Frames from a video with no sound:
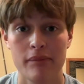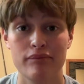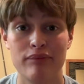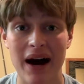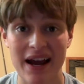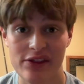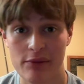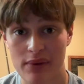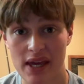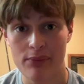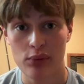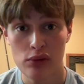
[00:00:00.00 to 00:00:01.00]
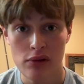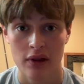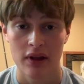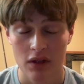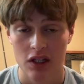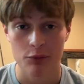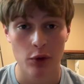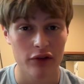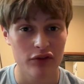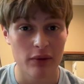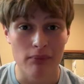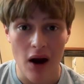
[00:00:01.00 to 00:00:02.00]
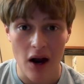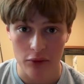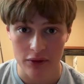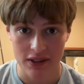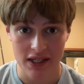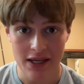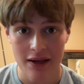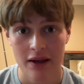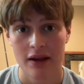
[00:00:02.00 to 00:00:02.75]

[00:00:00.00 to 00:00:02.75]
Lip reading: by the people. It's part of democracy.